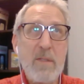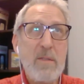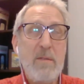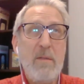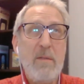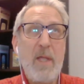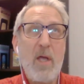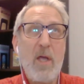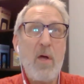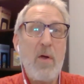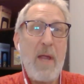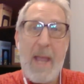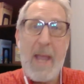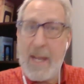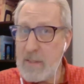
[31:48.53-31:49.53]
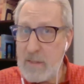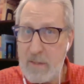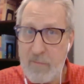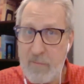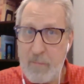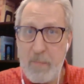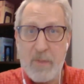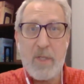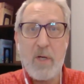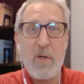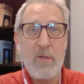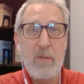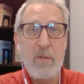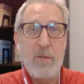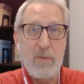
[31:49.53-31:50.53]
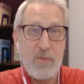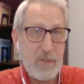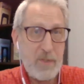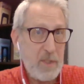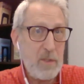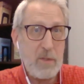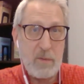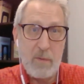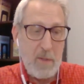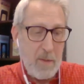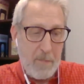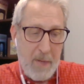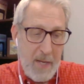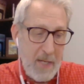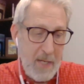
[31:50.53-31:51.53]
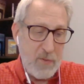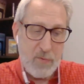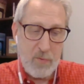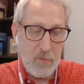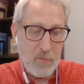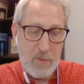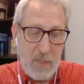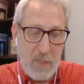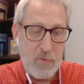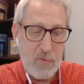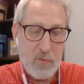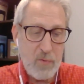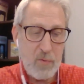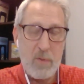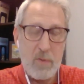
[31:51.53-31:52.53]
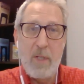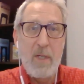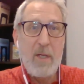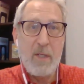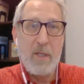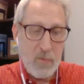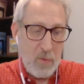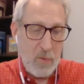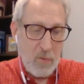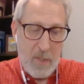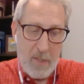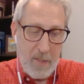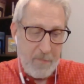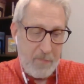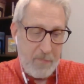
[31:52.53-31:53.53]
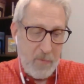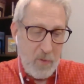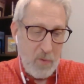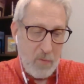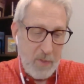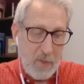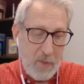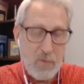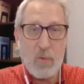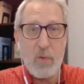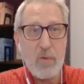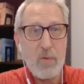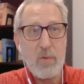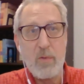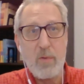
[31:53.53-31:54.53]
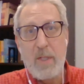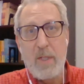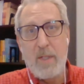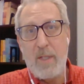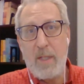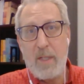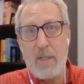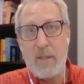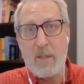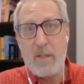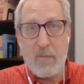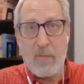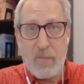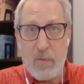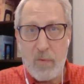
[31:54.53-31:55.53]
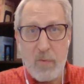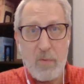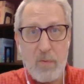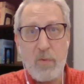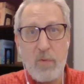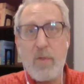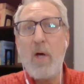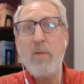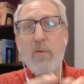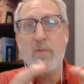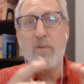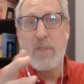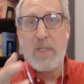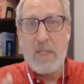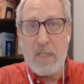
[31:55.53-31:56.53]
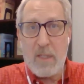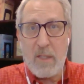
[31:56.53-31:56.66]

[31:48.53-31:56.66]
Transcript: They are active, but they are still pastor, teacher, exhorter, governor. All those gifts.